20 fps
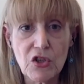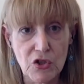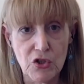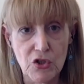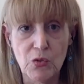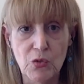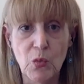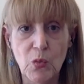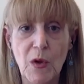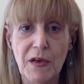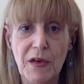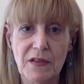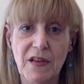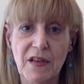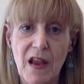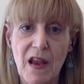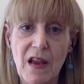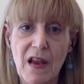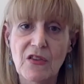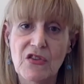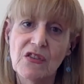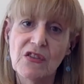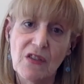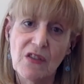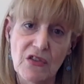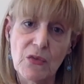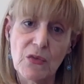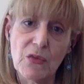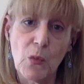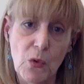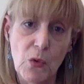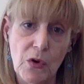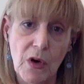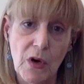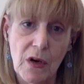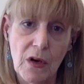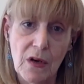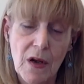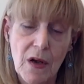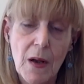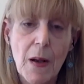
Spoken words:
to do what it takes, it doesn't work.